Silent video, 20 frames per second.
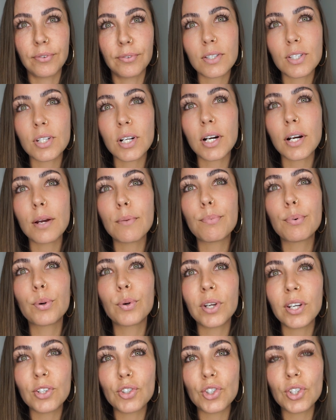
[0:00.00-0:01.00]
Start
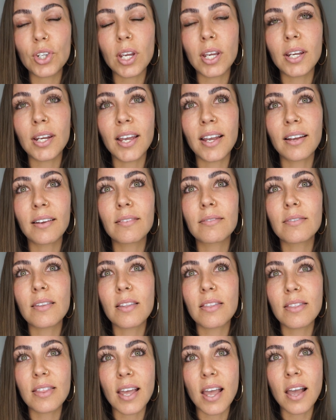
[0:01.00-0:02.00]
appreciating the
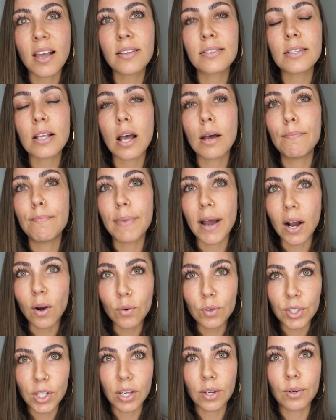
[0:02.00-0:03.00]
things
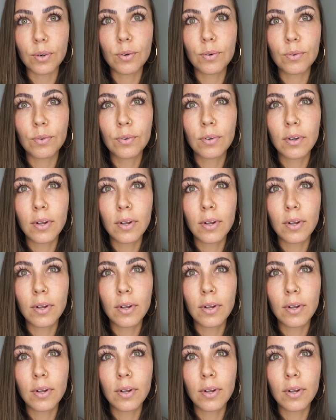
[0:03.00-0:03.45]
about you